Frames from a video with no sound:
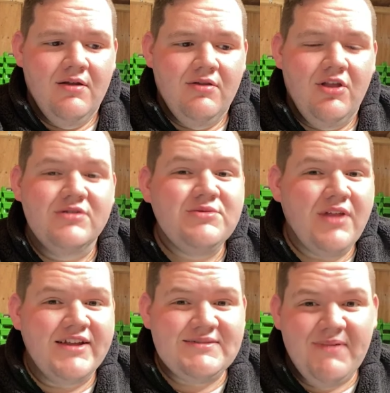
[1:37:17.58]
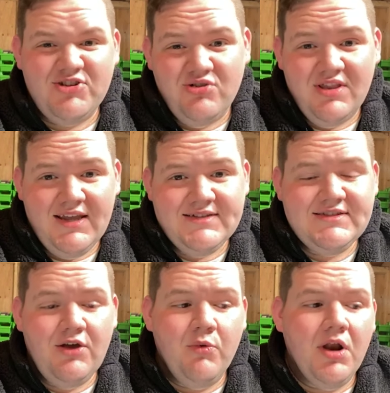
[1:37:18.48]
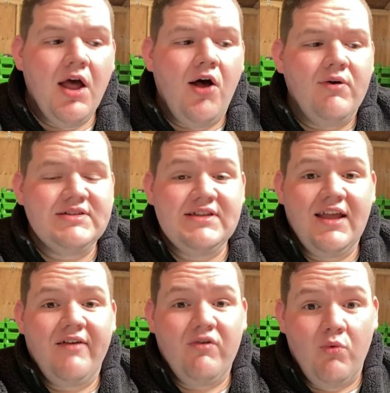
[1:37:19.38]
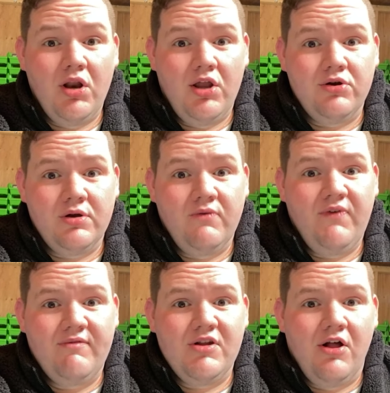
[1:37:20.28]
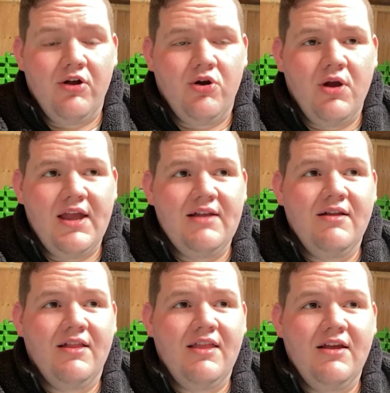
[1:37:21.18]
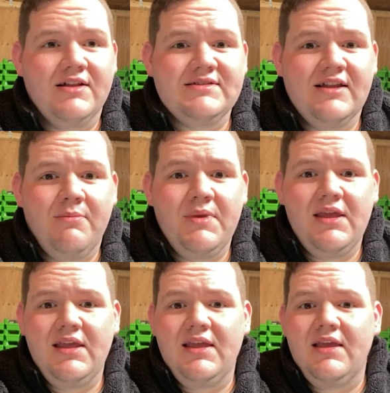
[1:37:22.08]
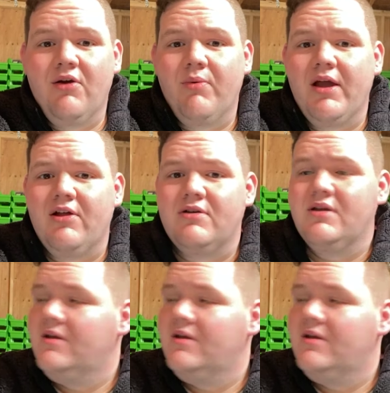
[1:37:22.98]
those were like special things. So we're not always going to have a $150 crate. I think it's going to be around,